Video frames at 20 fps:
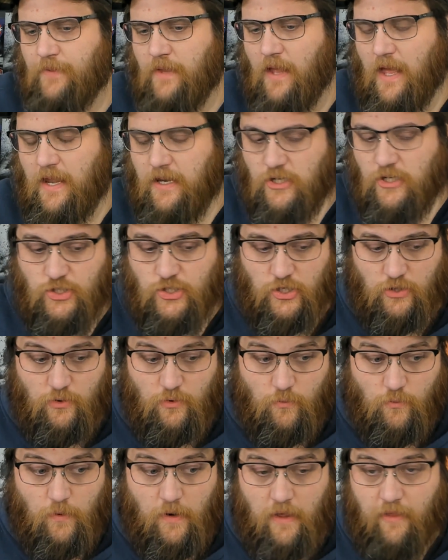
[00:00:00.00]
an
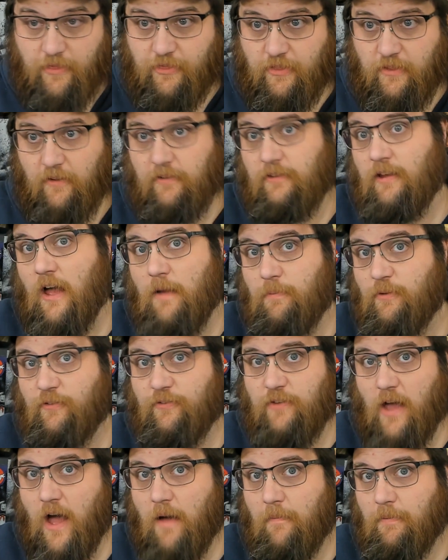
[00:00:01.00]
issue with the types of
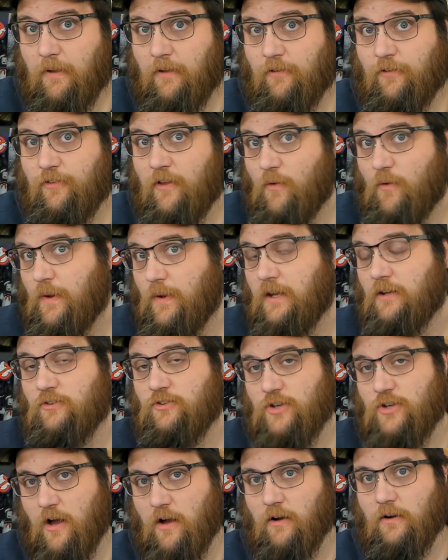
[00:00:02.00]
topics that we can
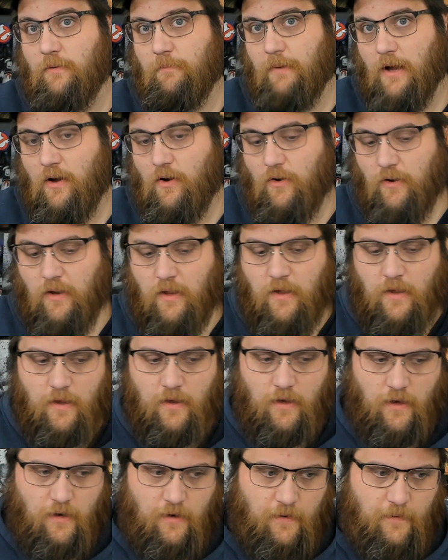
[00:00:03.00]
talk about,
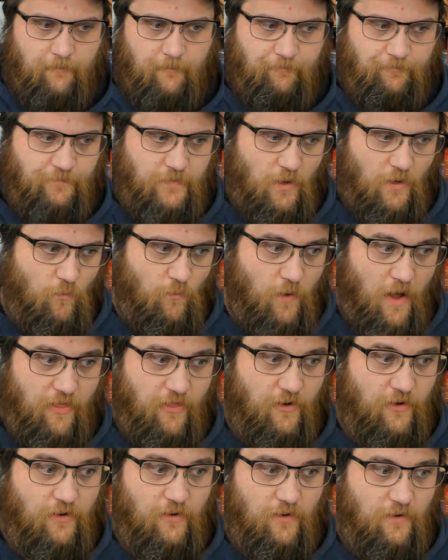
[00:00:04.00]
um,
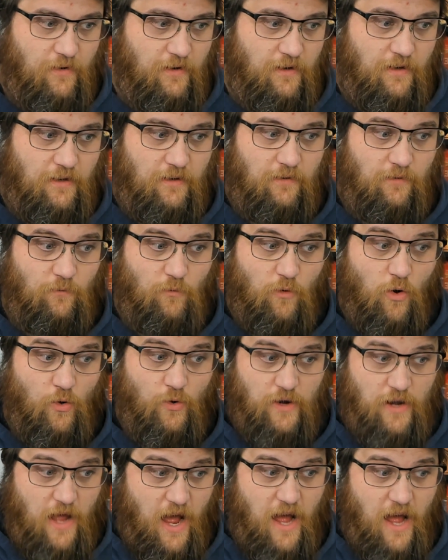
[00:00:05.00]
whether
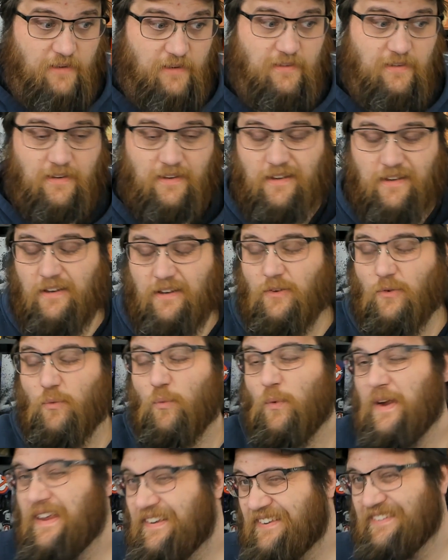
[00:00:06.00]
or not
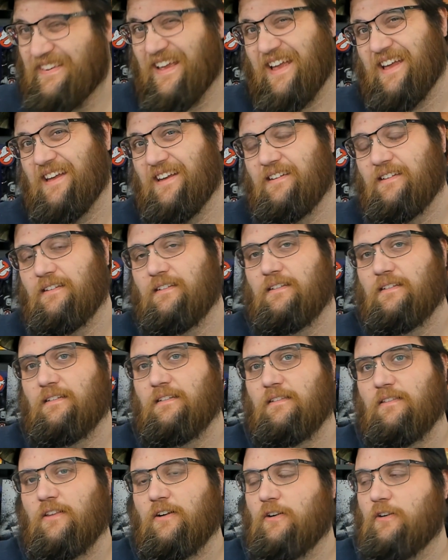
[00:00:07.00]
we say
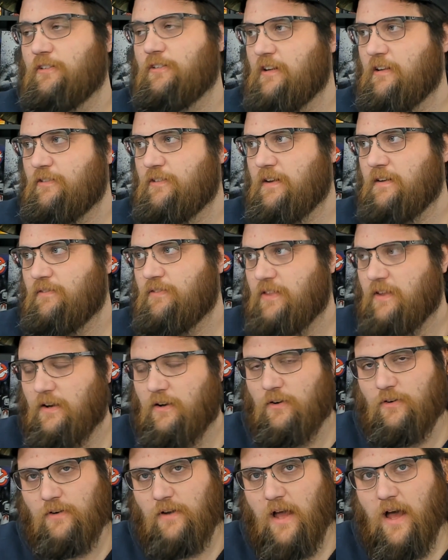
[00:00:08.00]
they're a sensitive
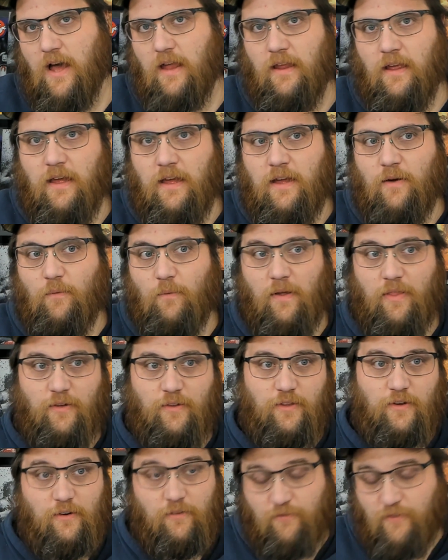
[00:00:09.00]
thing or not, whether
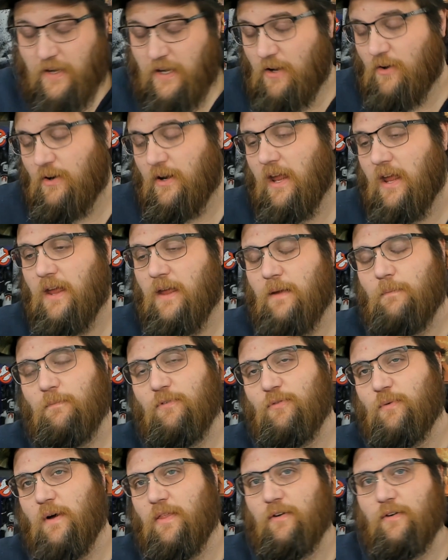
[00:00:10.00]
they're video
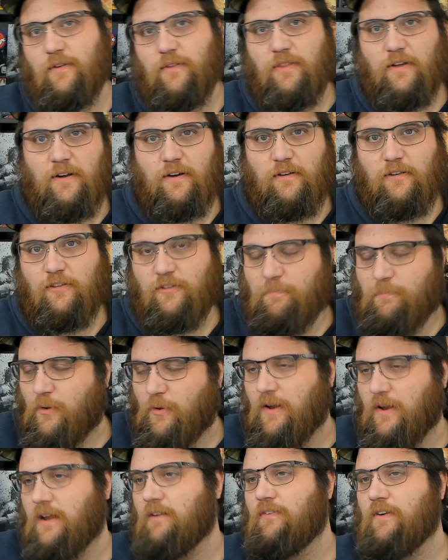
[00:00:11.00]
games, whether they're
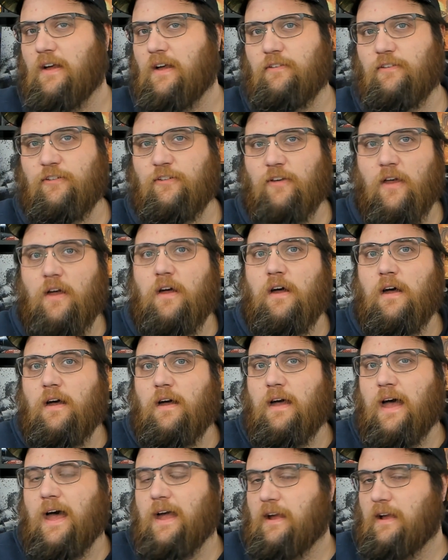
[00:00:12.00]
sporting events.
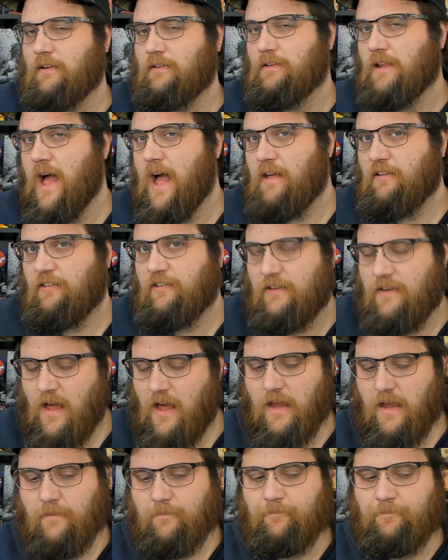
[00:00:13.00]
Heck, last
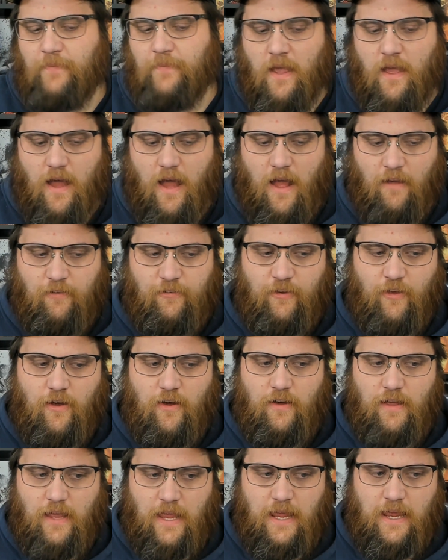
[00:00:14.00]
night I
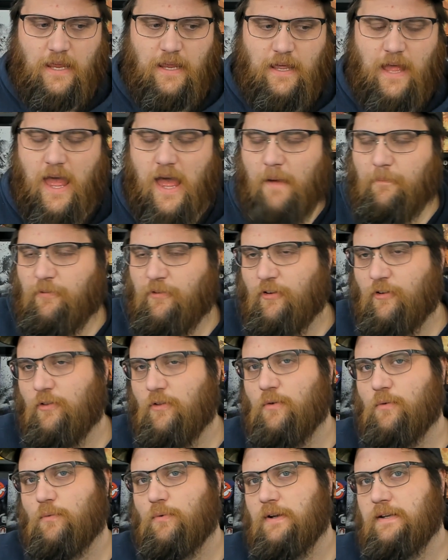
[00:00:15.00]
saw an
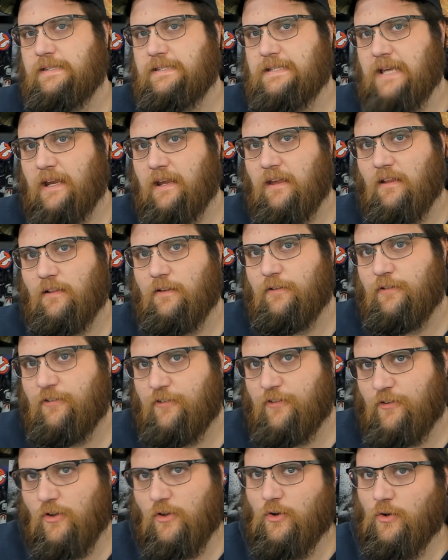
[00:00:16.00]
absolute ridiculous
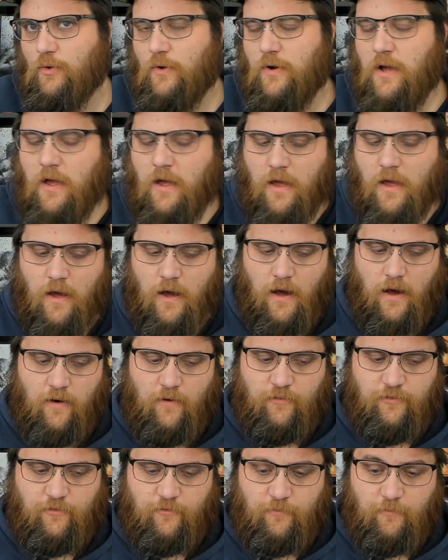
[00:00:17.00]
slew
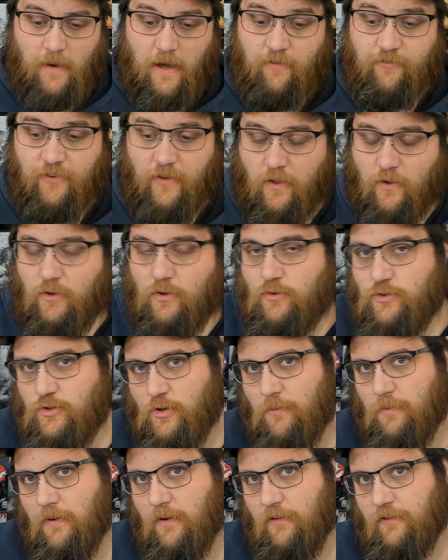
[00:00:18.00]
of my fellow
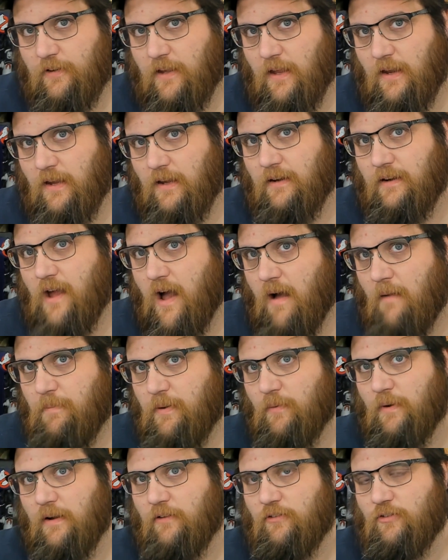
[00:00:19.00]
YouTubers getting
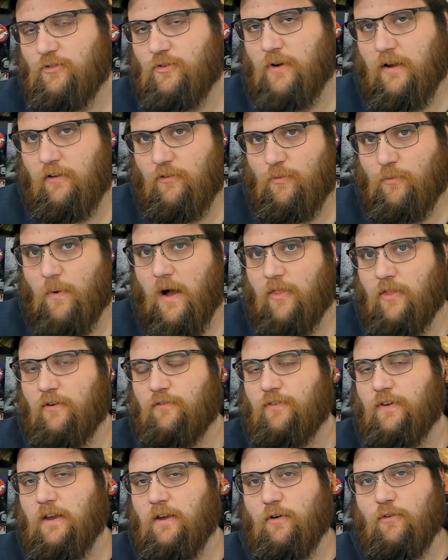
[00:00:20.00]
copyright strikes while their
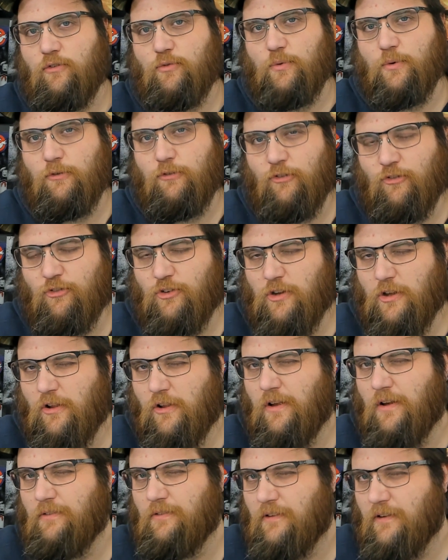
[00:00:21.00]
videos were
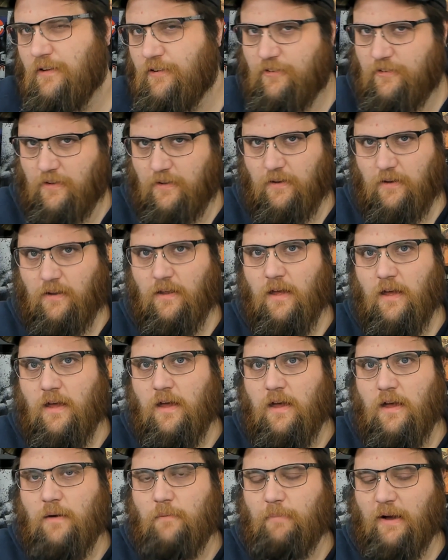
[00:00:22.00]
still unlisted
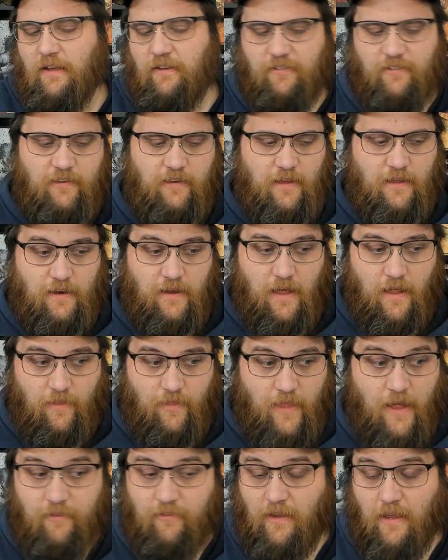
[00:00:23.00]
by C N N.
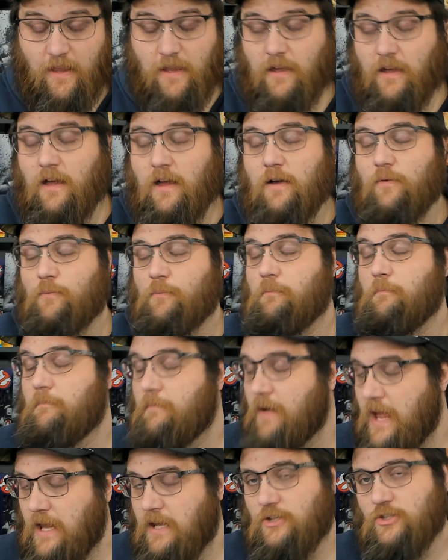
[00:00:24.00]
That's a
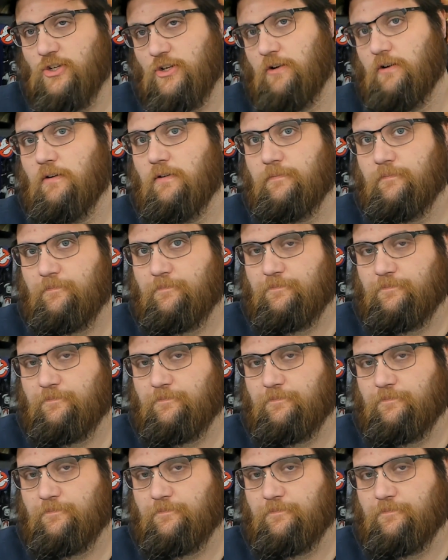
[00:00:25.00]
major,